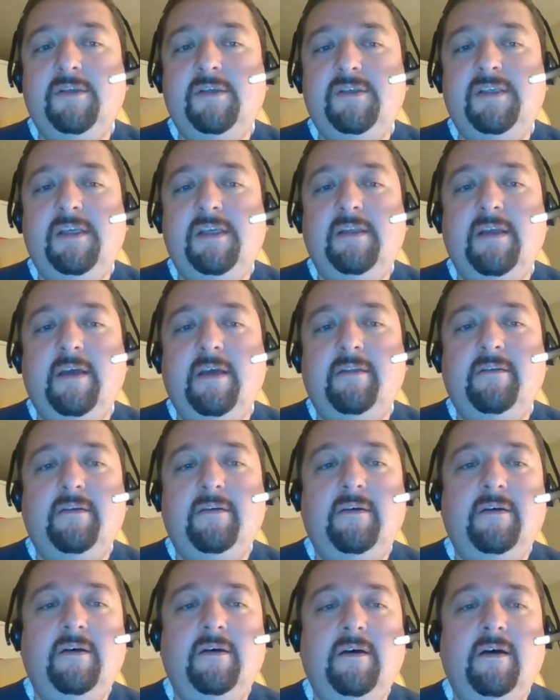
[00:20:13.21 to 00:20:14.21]
You see
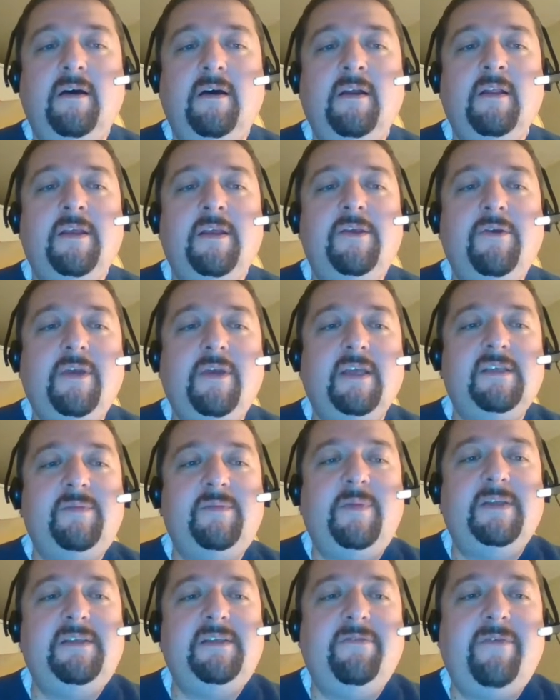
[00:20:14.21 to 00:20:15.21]
that you can
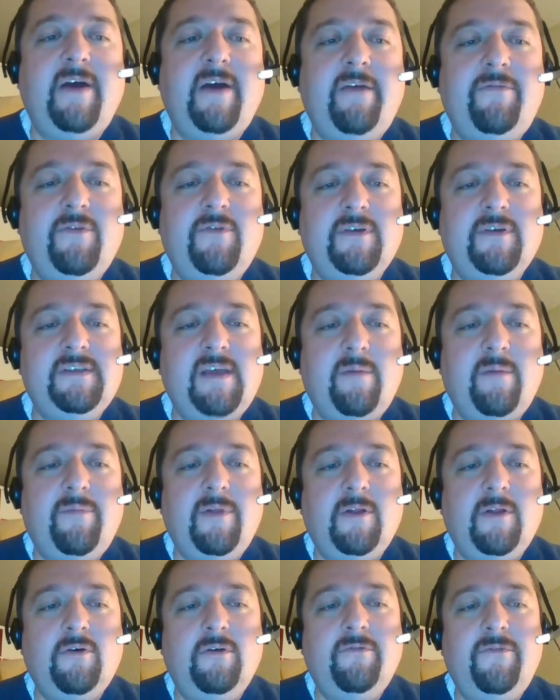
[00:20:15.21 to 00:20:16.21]
specify, for
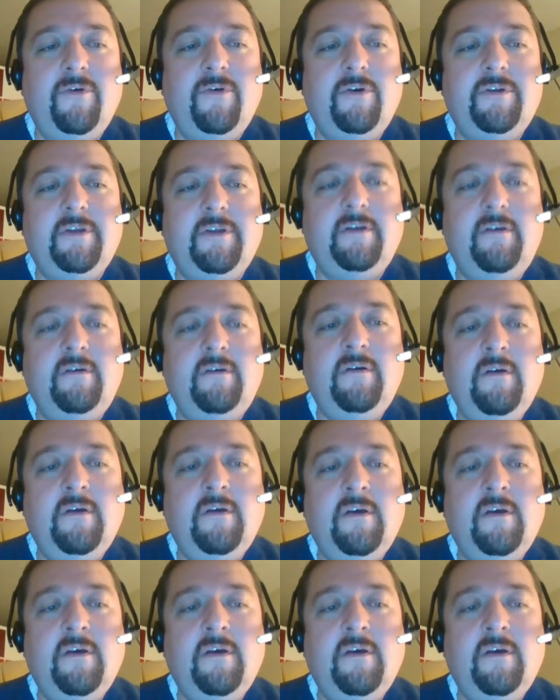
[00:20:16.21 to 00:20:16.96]
example, converter,